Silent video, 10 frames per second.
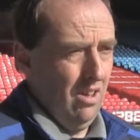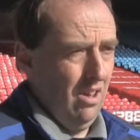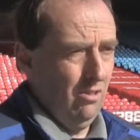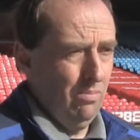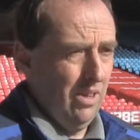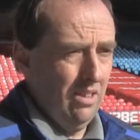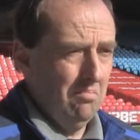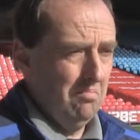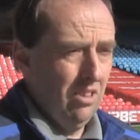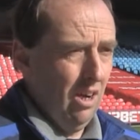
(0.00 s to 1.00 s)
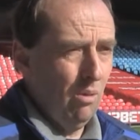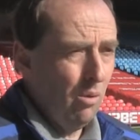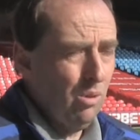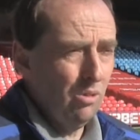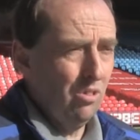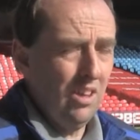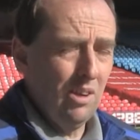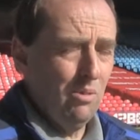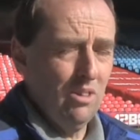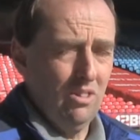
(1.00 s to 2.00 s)
has been, I wouldn't stay
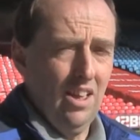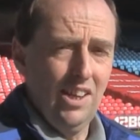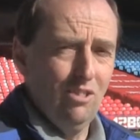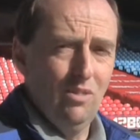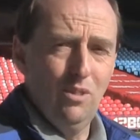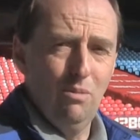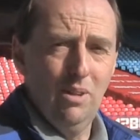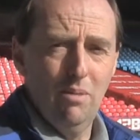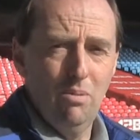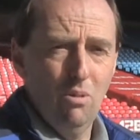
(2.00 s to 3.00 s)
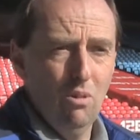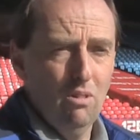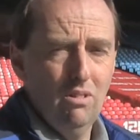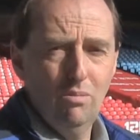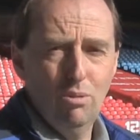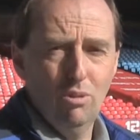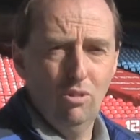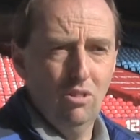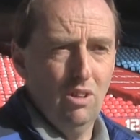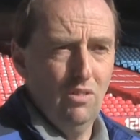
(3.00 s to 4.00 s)
with Dennis if it's been a poor
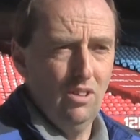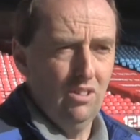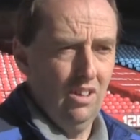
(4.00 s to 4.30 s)
service.